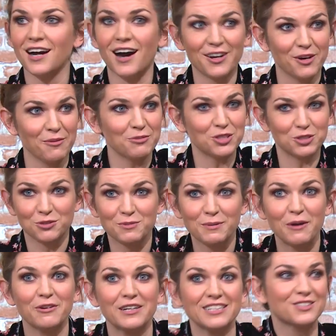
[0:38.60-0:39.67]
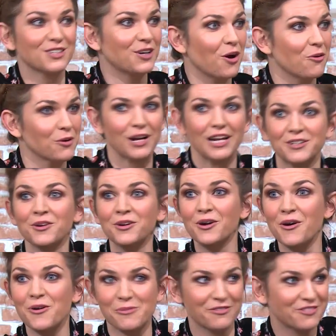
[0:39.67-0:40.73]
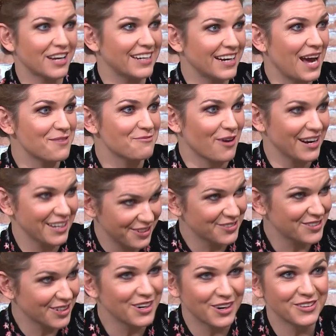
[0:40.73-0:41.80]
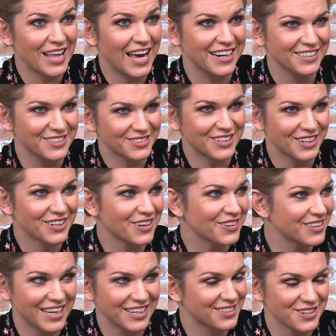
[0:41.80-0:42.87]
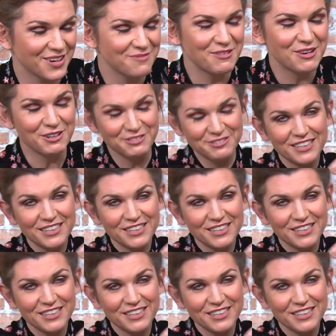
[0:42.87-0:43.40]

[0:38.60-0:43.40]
got up. She was about ready to go. We were like, no, we've got an ad break. You can go then. You can go then. Don't move.